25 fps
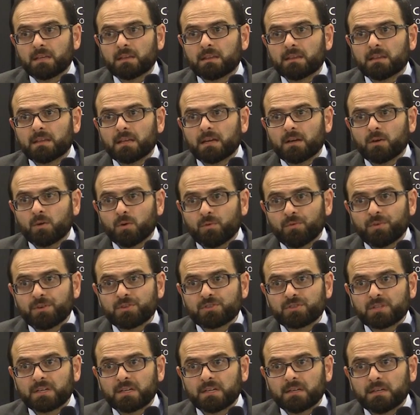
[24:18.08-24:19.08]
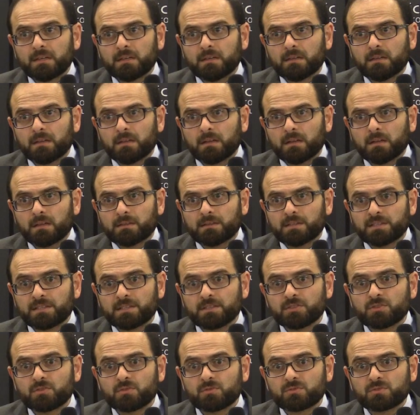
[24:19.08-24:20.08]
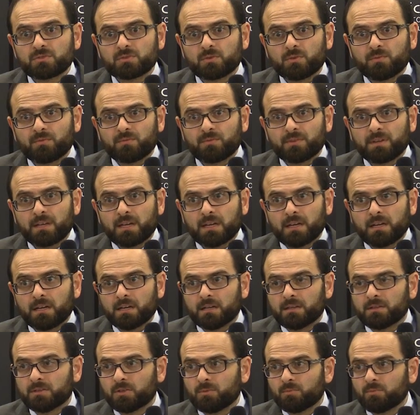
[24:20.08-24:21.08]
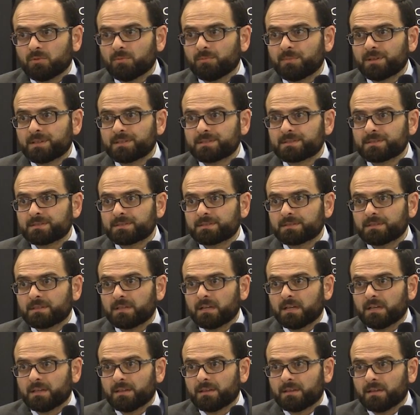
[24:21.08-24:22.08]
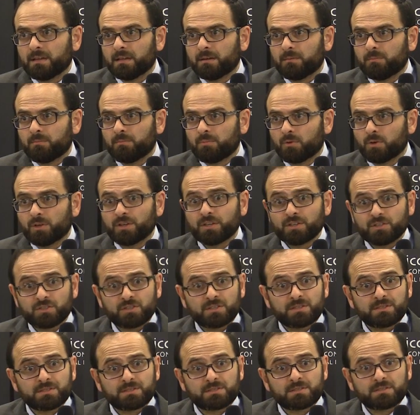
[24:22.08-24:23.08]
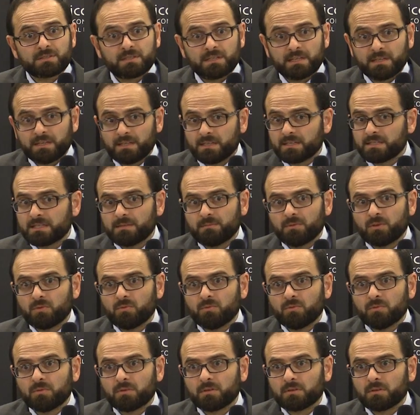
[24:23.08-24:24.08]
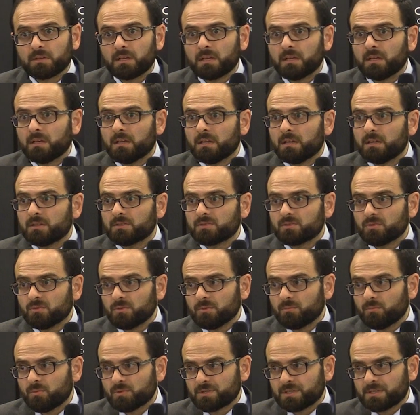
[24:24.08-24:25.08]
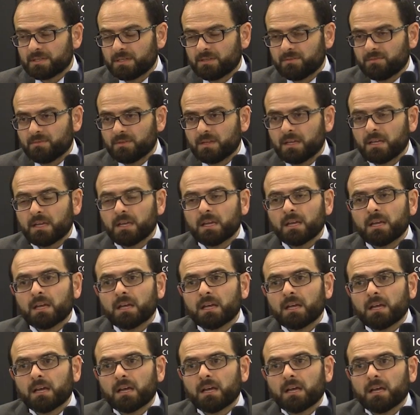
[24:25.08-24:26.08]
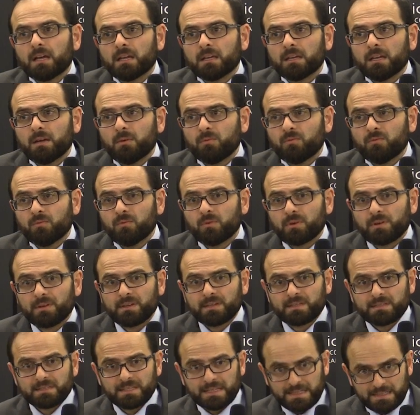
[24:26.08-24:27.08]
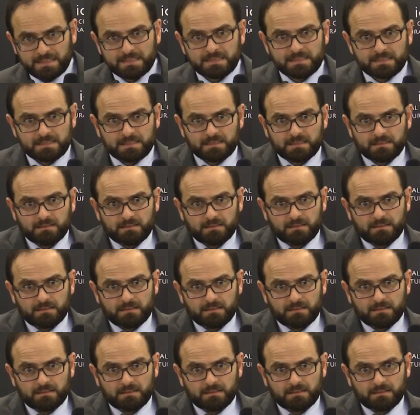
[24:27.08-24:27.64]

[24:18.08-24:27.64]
the official uh, decisions of the diplomats and the politicians in the Islamic world, it's all positive. Uh, now for the sects,